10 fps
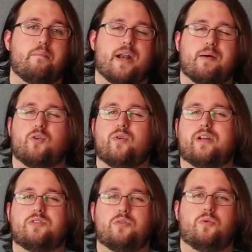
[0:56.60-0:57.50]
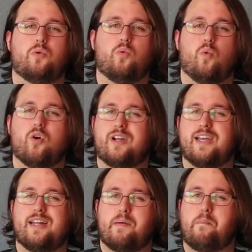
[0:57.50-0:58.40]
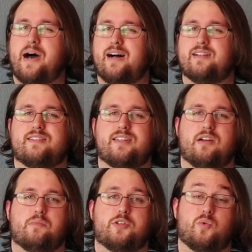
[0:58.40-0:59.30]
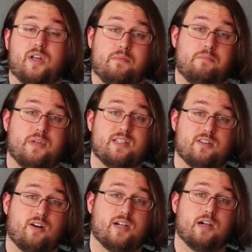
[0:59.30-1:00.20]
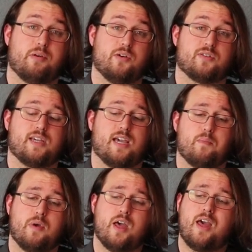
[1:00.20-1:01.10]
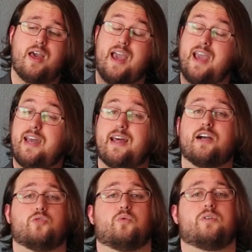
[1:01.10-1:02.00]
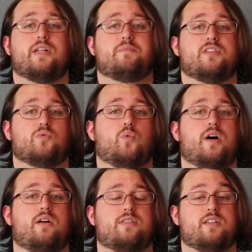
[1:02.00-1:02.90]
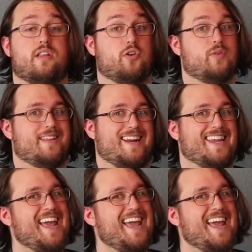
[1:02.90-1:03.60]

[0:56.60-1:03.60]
But I'm going to work in a balance here between me talking post-game and actual clips as well to the degree that I